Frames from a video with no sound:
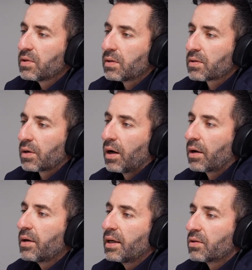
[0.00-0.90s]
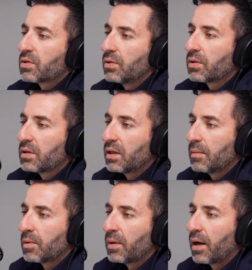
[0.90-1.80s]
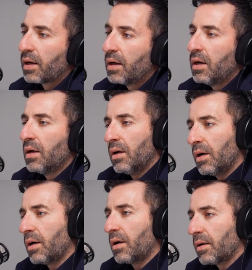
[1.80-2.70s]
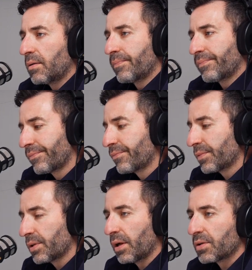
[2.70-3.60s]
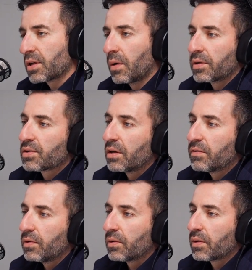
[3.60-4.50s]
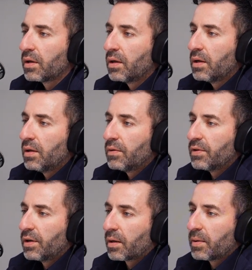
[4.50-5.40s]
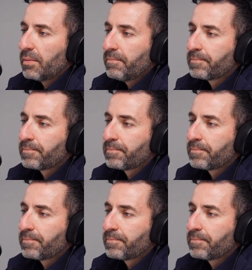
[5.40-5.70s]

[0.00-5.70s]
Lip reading: to this guy. I don't need to talk to him about, so on and so forth. Do you know what I mean?